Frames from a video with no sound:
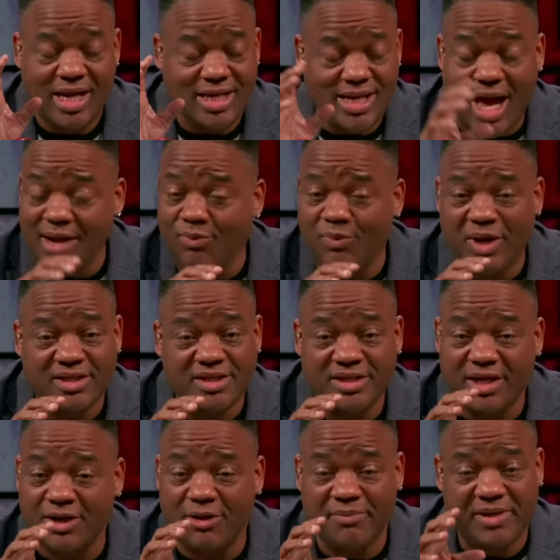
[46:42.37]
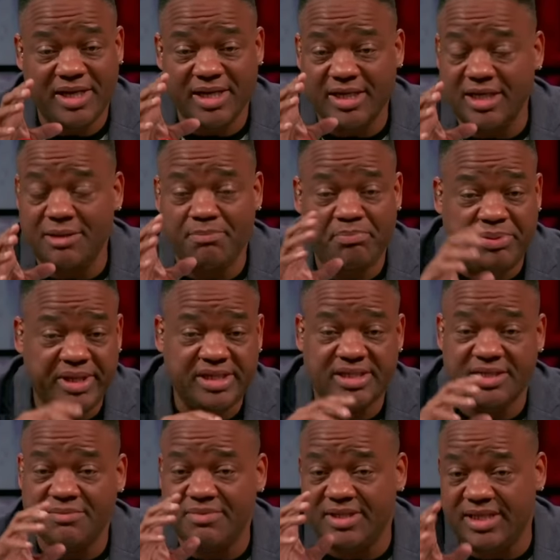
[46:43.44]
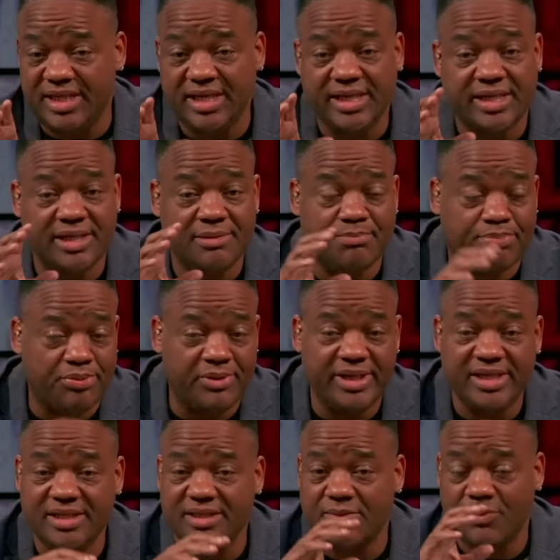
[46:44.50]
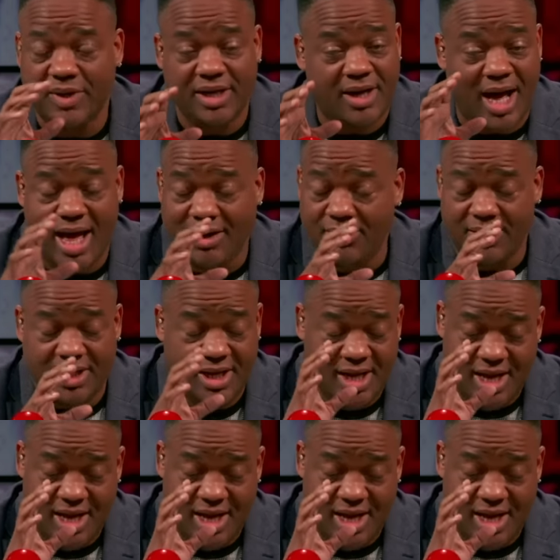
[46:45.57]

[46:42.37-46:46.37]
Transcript: Not whether they're going to be a good bishop, deacon, priest, what, I don't